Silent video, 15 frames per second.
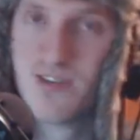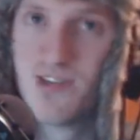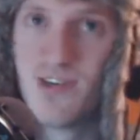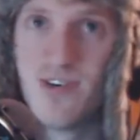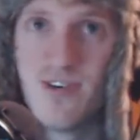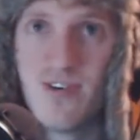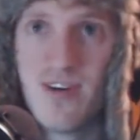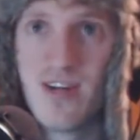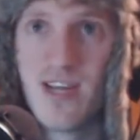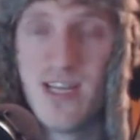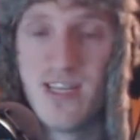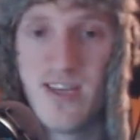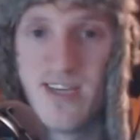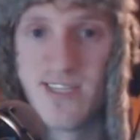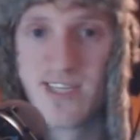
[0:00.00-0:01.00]
So
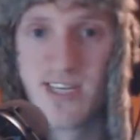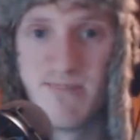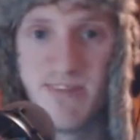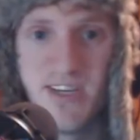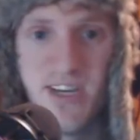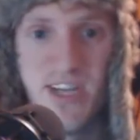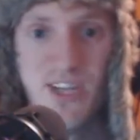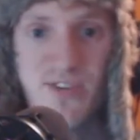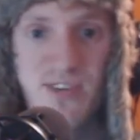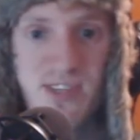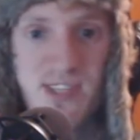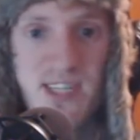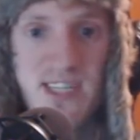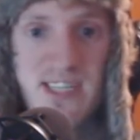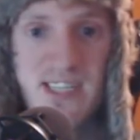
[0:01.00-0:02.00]
it's going to be an
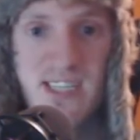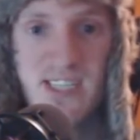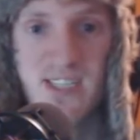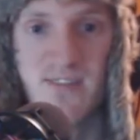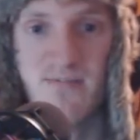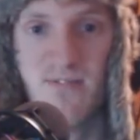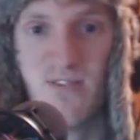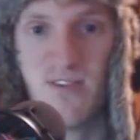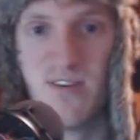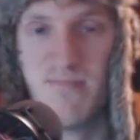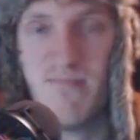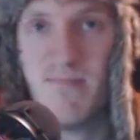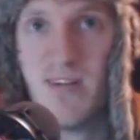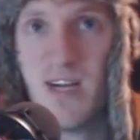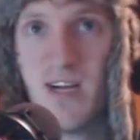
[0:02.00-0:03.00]
interesting season for
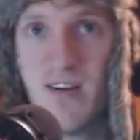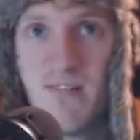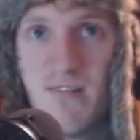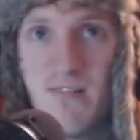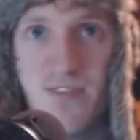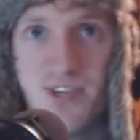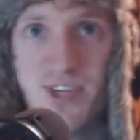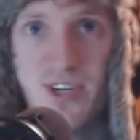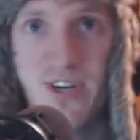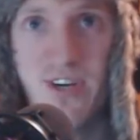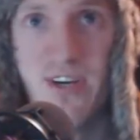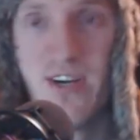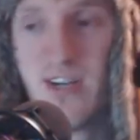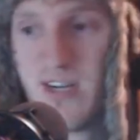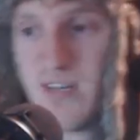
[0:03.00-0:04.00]
them, for
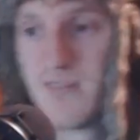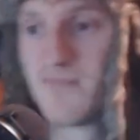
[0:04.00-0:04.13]
sure.